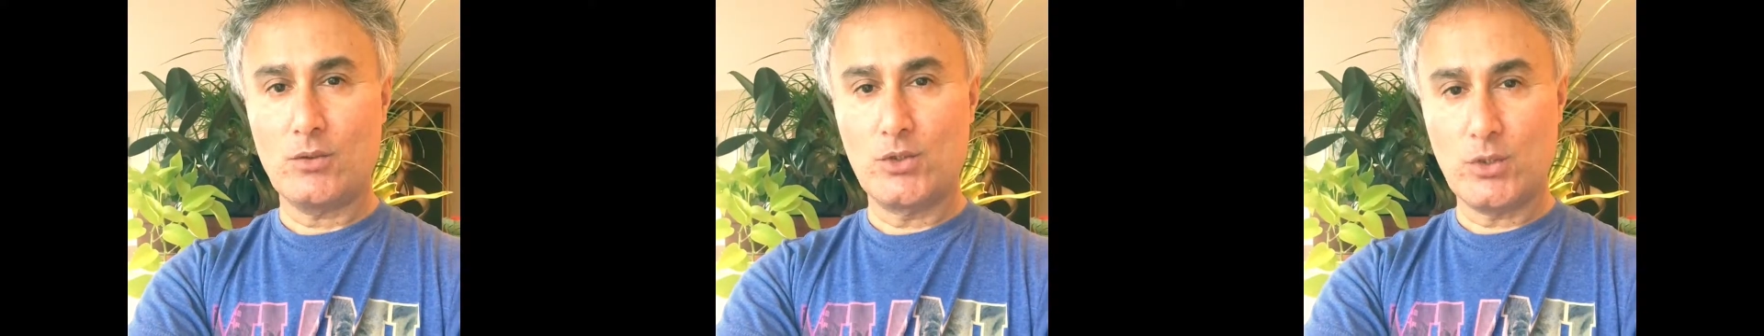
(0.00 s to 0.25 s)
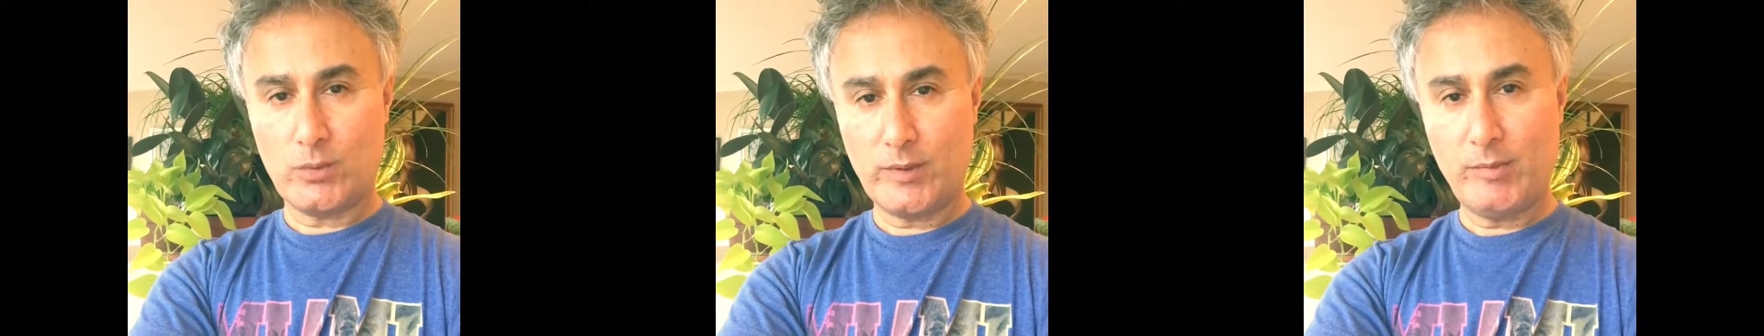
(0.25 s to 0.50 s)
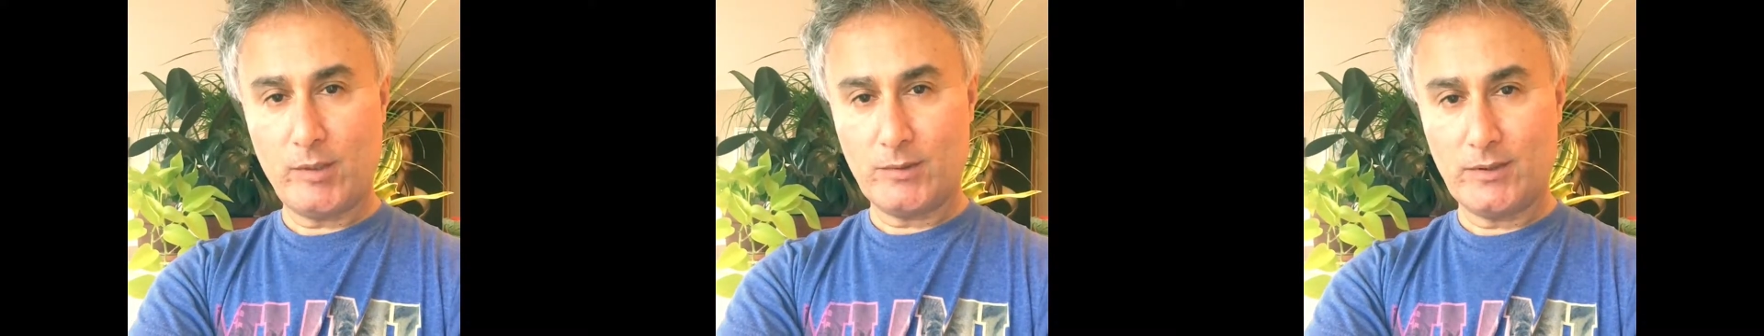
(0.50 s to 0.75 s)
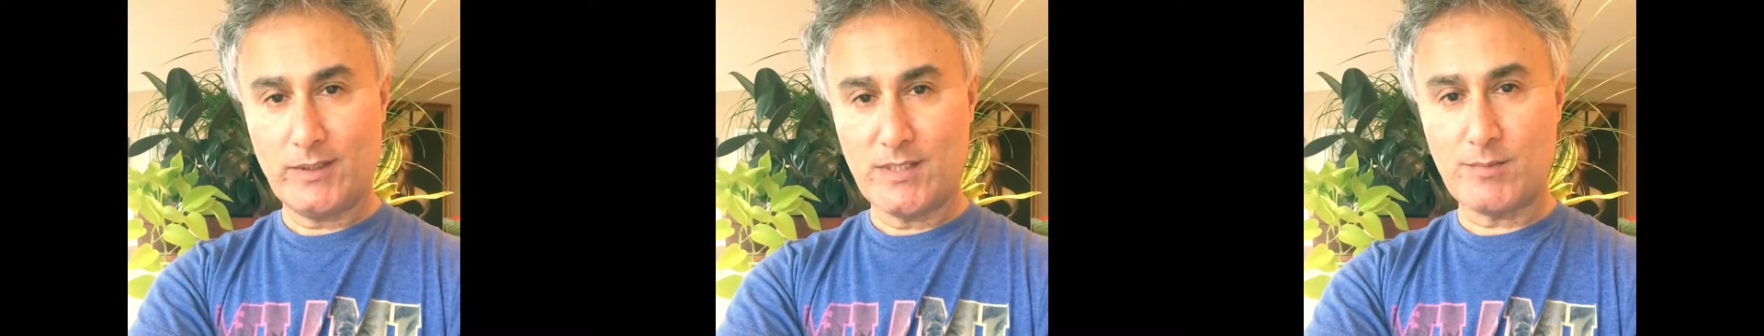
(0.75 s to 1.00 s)
Jewelry
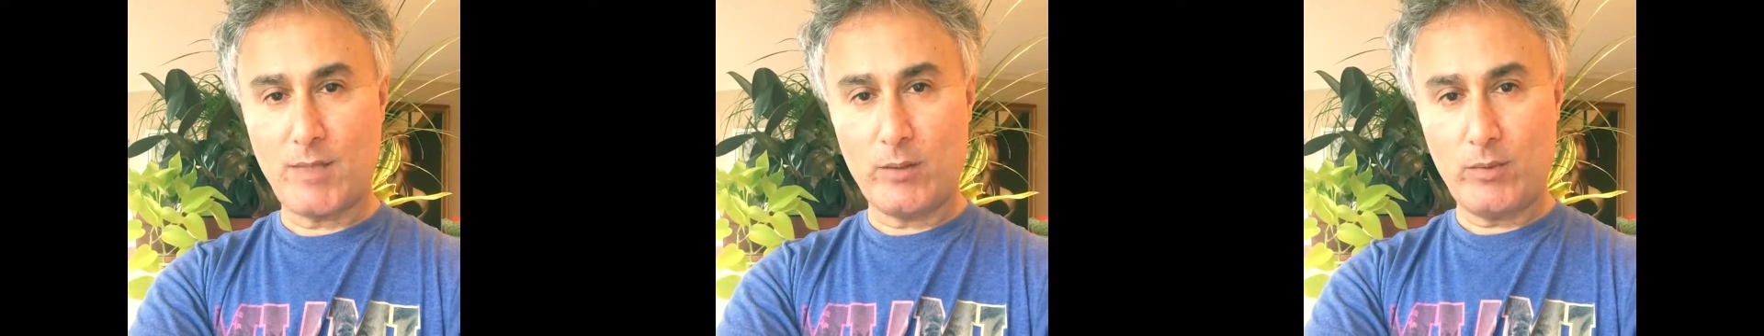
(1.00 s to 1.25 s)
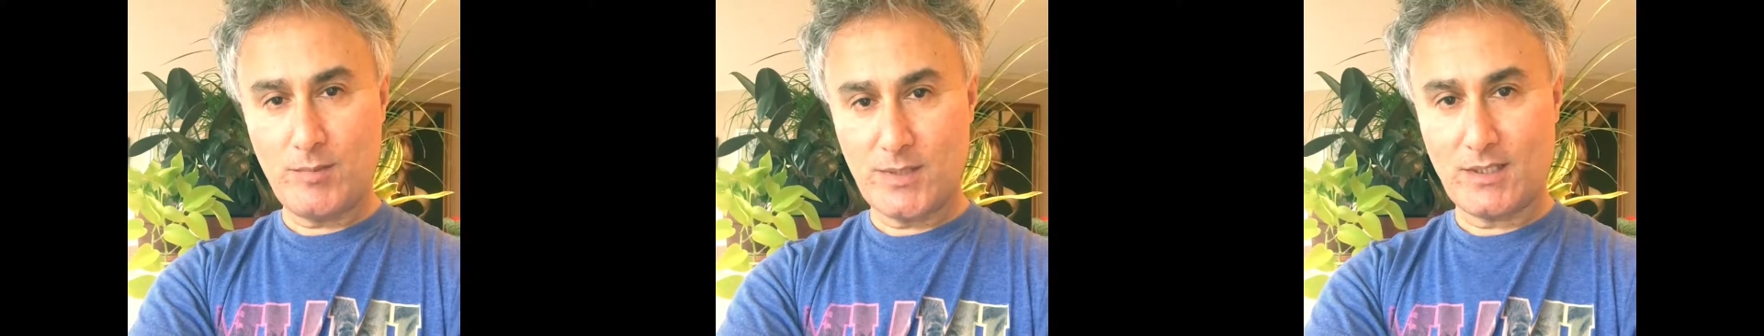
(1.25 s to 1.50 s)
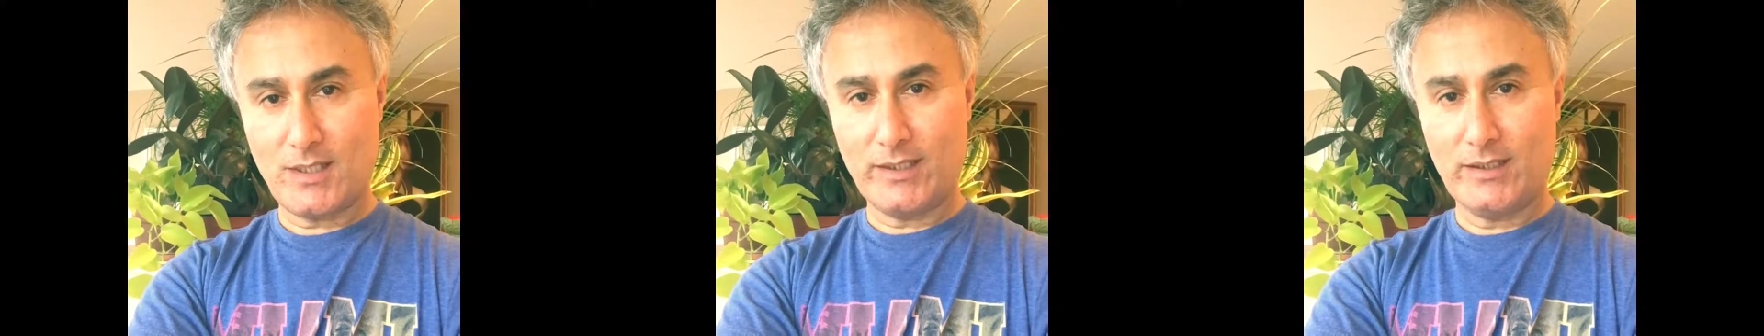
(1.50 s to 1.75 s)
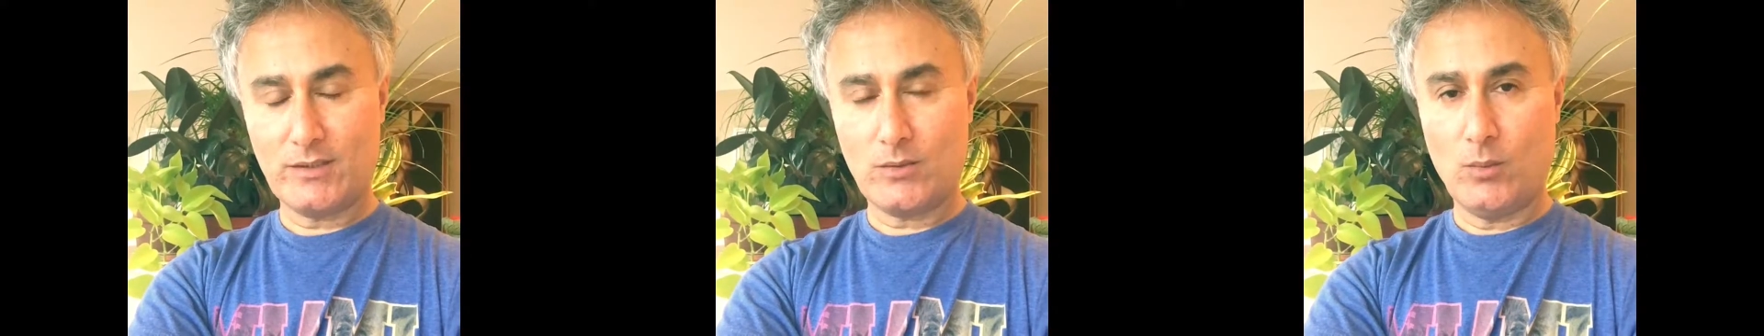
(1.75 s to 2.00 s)
Bubble is my website